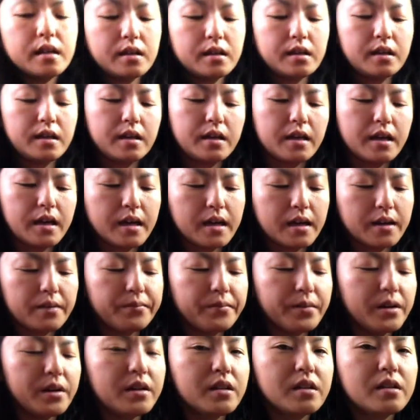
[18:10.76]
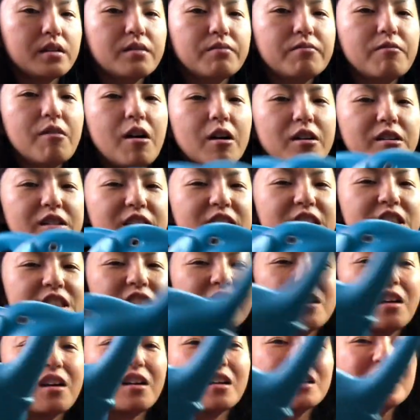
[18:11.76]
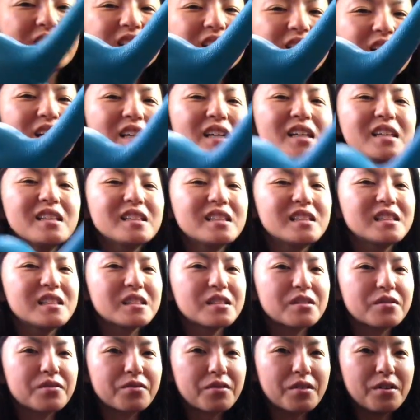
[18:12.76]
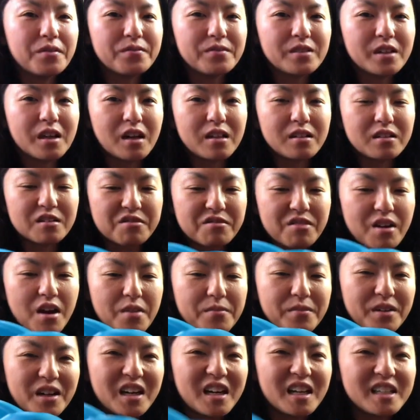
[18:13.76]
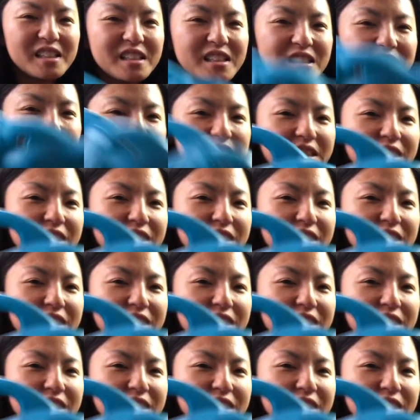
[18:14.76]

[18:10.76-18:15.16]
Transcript: And I have some watering jars. These are from Dollarama. I used to